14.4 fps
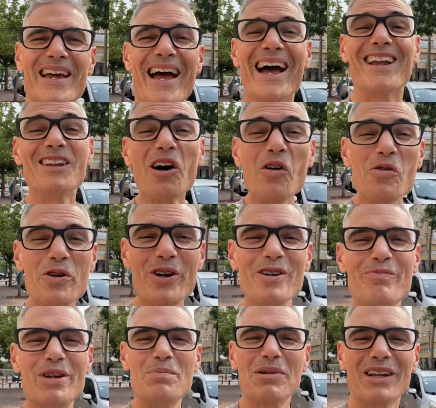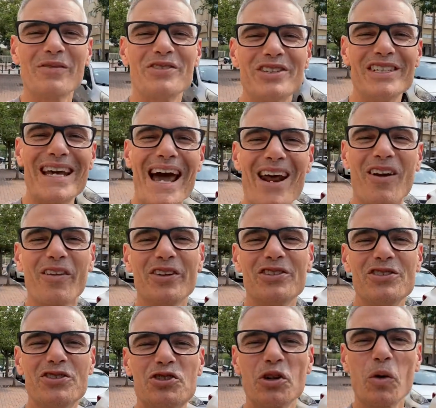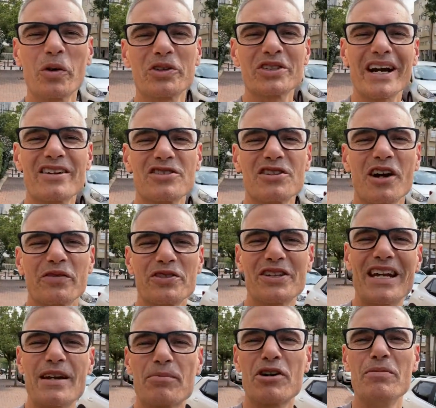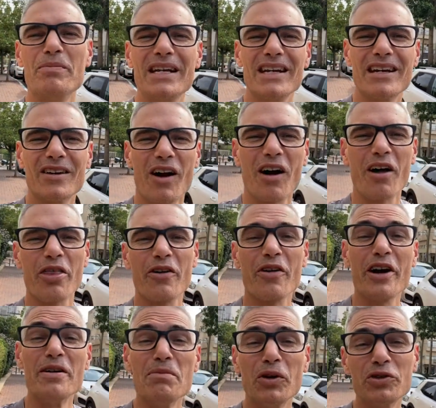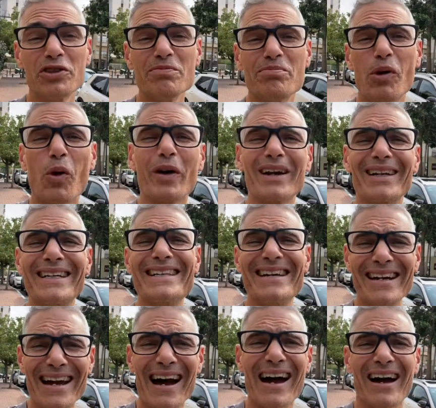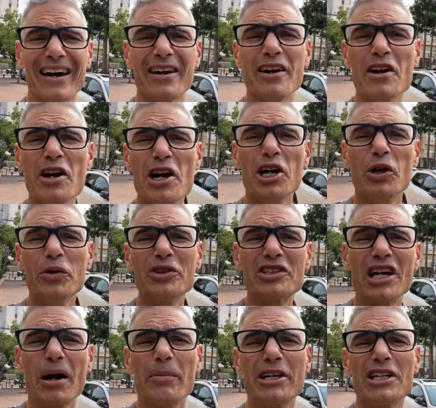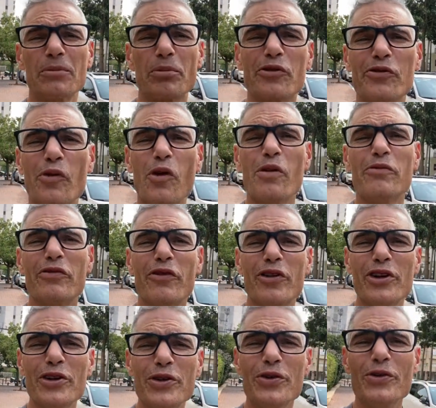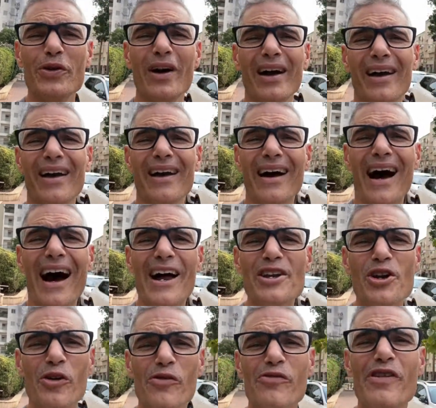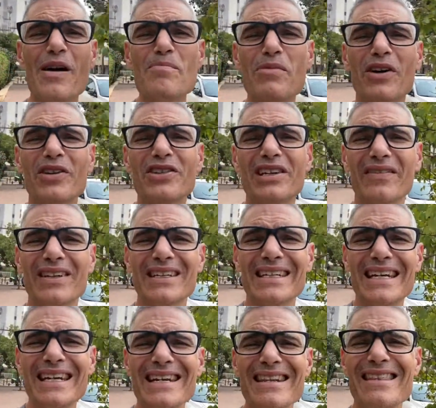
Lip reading: Hello, good people of Seattle. This is Joel Chasnoff, stand-up comedian, author, and most importantly, the guy who is coming to perform for you on November 17th